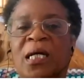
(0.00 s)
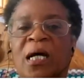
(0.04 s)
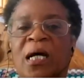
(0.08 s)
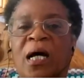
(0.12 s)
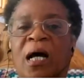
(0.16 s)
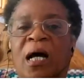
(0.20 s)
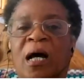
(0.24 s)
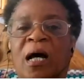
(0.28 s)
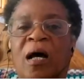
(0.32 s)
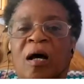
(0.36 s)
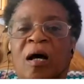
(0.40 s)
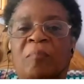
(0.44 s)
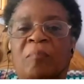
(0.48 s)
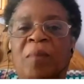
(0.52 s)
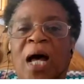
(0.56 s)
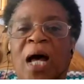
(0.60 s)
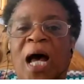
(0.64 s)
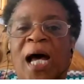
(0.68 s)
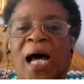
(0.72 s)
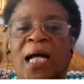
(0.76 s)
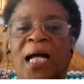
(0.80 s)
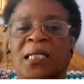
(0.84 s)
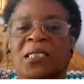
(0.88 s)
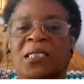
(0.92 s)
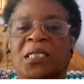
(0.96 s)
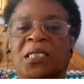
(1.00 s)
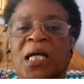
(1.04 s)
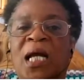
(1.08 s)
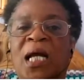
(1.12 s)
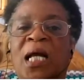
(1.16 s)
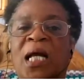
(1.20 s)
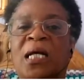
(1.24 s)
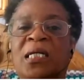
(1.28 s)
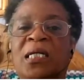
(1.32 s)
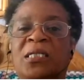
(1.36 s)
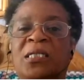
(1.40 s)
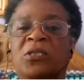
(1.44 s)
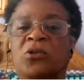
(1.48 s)
And
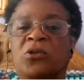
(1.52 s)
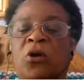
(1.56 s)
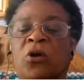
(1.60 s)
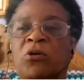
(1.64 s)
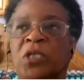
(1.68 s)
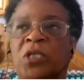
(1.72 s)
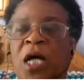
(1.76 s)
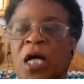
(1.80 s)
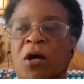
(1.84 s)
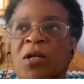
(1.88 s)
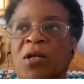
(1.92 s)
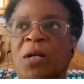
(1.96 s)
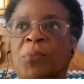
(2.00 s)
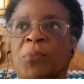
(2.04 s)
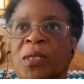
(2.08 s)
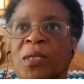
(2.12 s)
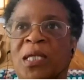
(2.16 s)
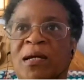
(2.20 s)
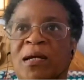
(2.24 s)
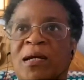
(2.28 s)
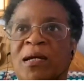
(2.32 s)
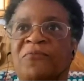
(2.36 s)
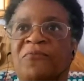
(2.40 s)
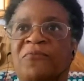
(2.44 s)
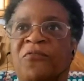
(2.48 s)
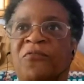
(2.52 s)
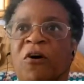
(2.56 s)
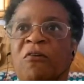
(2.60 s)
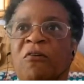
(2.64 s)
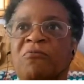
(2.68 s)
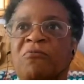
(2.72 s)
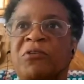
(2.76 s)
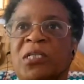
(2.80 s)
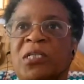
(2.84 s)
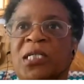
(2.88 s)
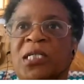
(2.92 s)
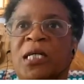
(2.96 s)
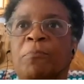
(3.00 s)
not only were they
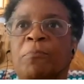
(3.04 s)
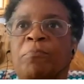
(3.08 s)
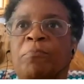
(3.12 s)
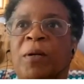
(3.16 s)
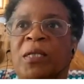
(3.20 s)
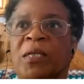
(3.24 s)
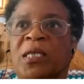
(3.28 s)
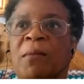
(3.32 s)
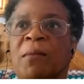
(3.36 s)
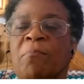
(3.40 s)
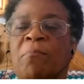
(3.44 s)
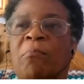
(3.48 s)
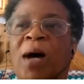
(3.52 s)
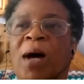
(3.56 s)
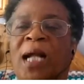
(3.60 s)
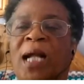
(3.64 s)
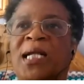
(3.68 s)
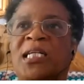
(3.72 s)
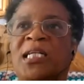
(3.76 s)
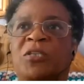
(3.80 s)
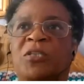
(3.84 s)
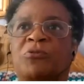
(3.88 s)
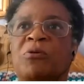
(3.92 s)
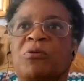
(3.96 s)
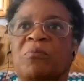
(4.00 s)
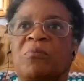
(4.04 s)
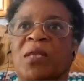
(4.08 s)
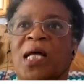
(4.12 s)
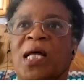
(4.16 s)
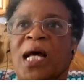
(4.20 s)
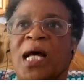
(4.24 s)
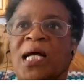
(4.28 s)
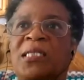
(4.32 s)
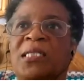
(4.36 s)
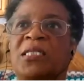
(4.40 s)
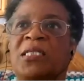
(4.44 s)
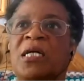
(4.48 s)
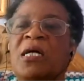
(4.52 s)
involved in it, but the monies from
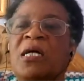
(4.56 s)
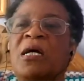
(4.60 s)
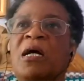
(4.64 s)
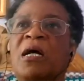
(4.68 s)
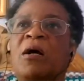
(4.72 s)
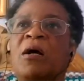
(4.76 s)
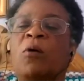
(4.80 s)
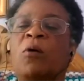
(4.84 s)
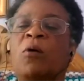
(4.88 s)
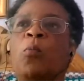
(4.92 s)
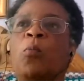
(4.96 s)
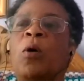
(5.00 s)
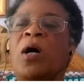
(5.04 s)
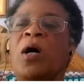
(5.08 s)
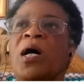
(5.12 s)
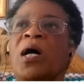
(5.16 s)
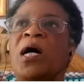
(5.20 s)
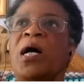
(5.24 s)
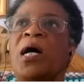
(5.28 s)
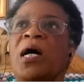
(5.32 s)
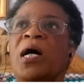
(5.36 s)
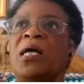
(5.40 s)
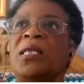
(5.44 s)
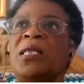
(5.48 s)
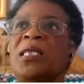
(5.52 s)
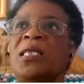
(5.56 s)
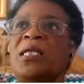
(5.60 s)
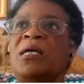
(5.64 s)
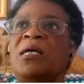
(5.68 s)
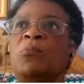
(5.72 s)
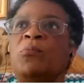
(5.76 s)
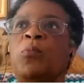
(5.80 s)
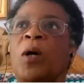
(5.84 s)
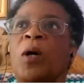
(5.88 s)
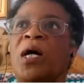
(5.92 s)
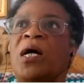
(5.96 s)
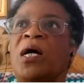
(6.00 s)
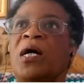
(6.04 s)
that were
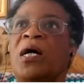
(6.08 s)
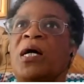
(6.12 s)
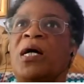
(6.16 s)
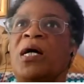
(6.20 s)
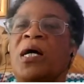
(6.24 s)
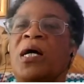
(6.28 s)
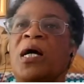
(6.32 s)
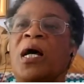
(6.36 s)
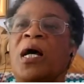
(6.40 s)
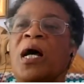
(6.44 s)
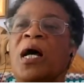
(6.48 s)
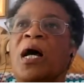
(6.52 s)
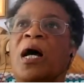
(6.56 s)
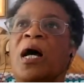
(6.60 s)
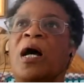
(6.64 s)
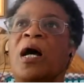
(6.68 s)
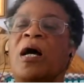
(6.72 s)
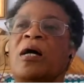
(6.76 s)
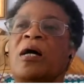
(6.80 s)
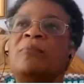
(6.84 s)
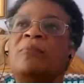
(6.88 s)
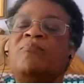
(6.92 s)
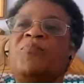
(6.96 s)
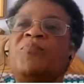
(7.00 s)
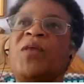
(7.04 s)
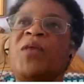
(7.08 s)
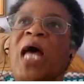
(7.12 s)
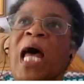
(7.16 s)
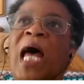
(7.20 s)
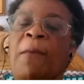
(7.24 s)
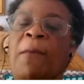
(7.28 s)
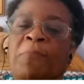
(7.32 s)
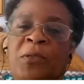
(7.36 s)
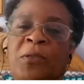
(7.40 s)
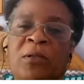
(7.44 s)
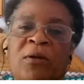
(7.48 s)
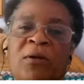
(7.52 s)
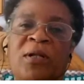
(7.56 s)

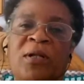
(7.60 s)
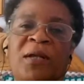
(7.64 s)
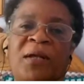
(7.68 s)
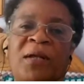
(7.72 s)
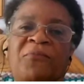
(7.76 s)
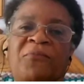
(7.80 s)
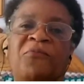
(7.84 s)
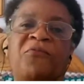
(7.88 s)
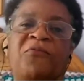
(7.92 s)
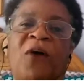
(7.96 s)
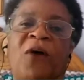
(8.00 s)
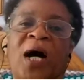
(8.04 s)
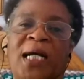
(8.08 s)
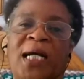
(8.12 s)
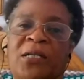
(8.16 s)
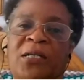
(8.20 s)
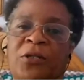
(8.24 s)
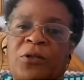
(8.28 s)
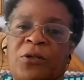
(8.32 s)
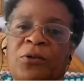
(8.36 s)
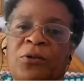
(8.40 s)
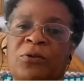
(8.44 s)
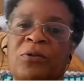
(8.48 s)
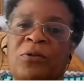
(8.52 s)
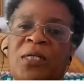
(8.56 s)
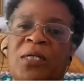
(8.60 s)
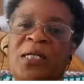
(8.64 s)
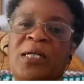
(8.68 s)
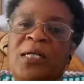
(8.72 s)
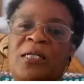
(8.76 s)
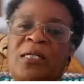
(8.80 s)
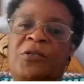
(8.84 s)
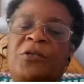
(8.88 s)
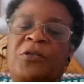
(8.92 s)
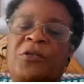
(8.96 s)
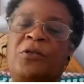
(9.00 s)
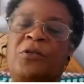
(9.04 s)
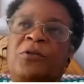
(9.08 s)
absolutely vital
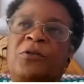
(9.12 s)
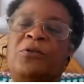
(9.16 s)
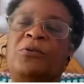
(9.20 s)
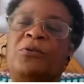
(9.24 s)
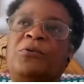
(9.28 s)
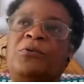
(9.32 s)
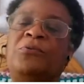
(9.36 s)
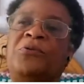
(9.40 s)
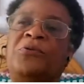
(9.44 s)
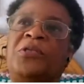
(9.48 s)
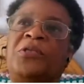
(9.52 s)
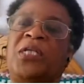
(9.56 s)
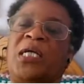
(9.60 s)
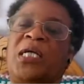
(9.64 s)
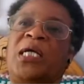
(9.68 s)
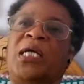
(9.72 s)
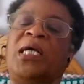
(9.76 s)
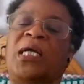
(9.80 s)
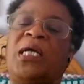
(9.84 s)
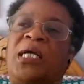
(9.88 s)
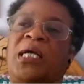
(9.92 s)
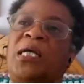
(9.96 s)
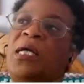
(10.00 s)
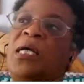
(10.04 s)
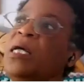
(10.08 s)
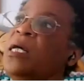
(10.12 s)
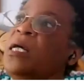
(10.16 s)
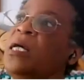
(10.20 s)
to the